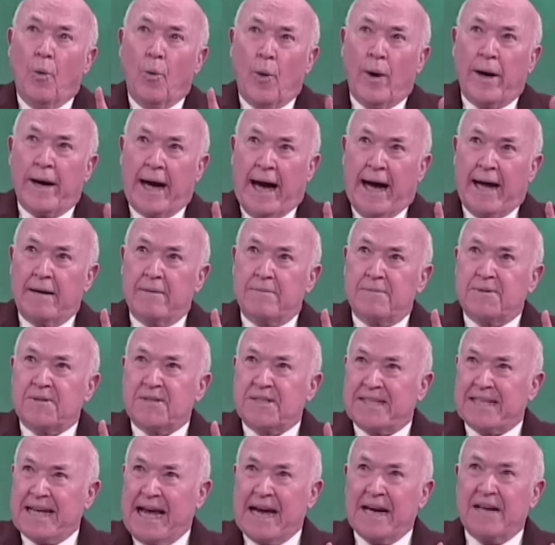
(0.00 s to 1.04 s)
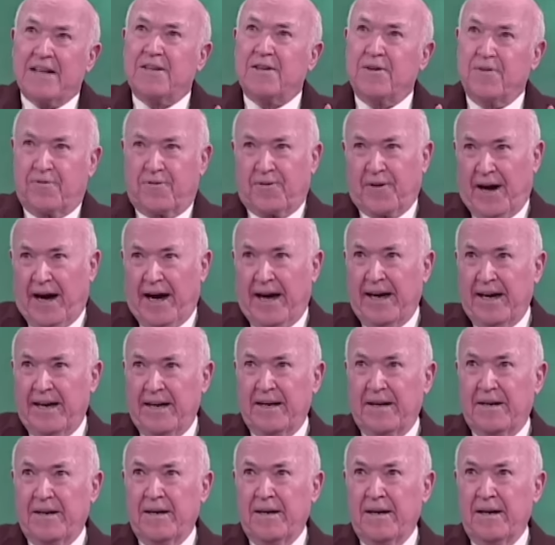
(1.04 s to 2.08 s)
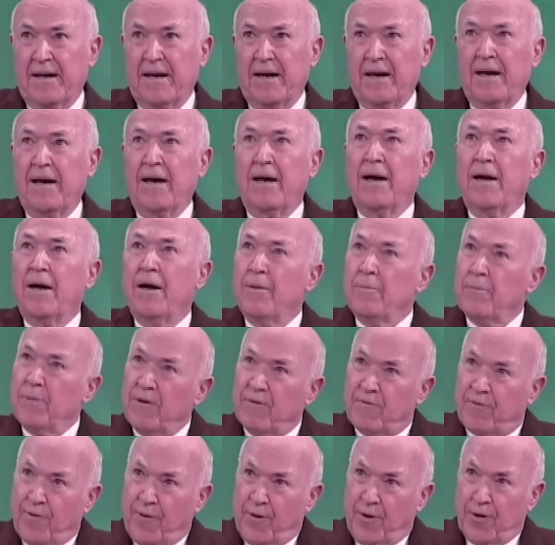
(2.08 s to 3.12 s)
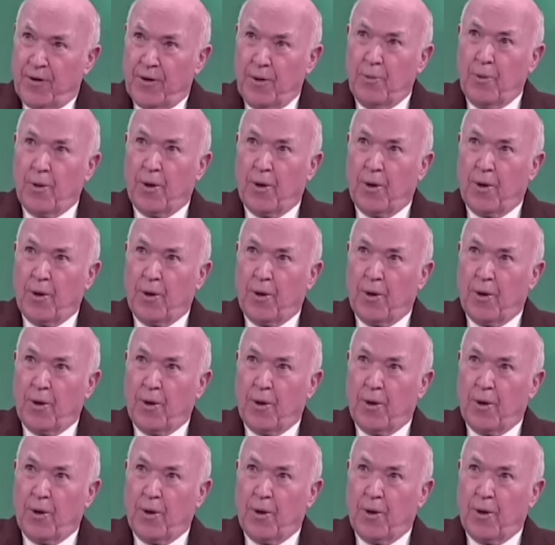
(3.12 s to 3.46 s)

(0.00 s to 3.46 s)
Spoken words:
When I am sanctified before the